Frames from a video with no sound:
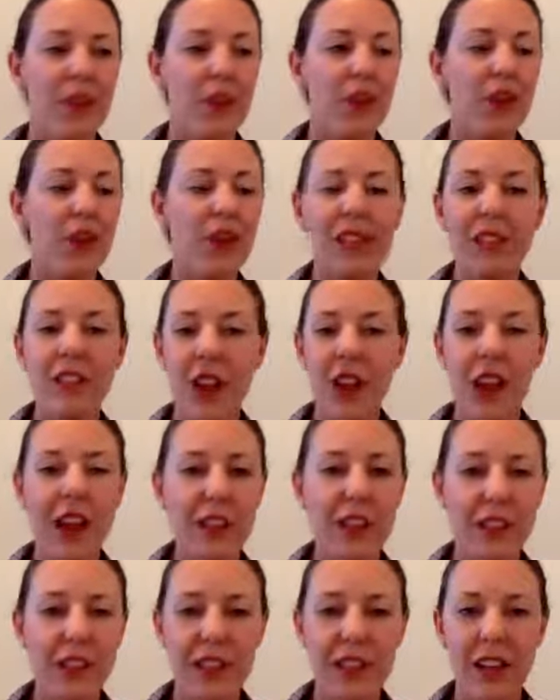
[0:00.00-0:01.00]
Early
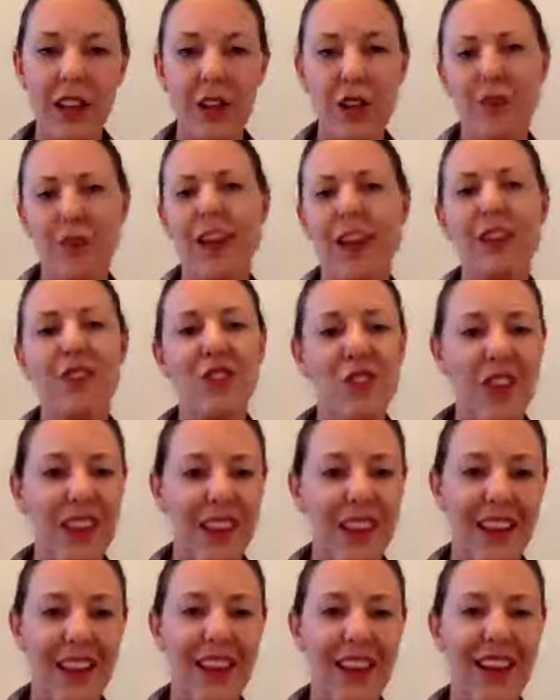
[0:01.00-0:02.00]
childhood
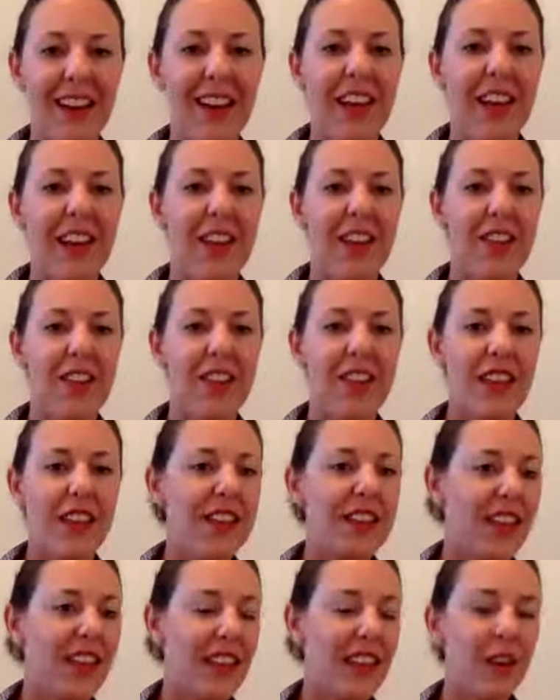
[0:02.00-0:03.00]
intervention and
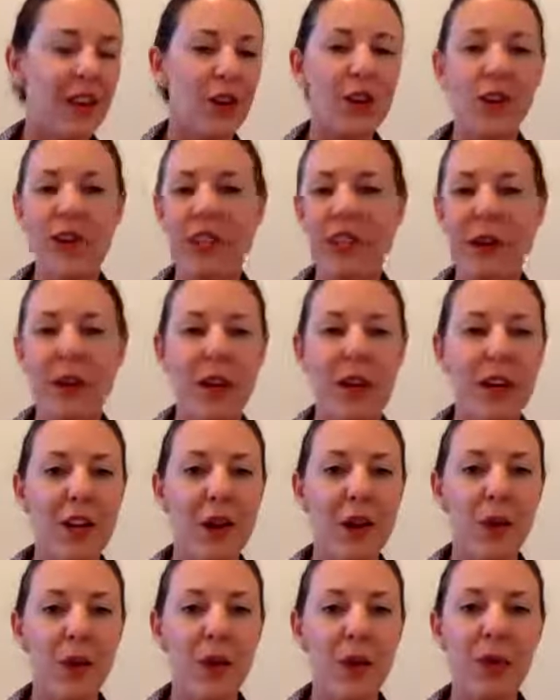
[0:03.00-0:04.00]
things like early,
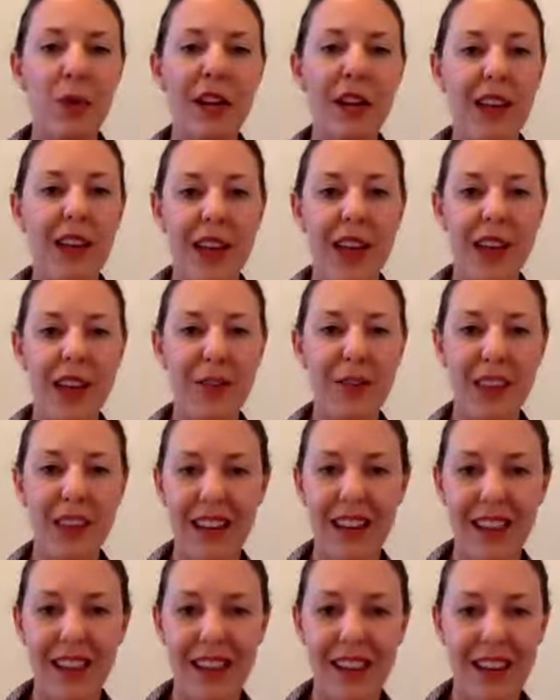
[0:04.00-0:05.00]
pre-K
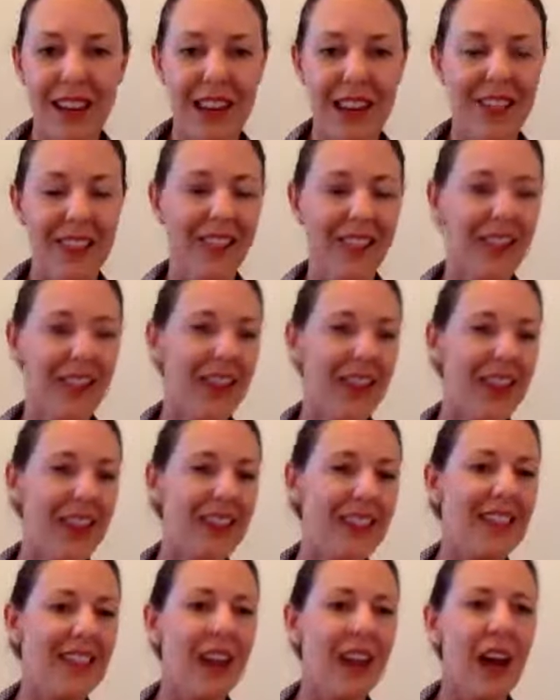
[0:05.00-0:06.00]
readiness
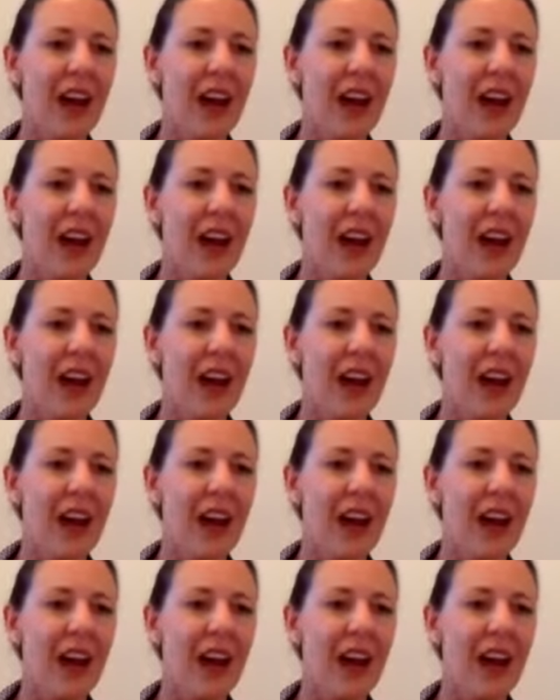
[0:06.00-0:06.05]
and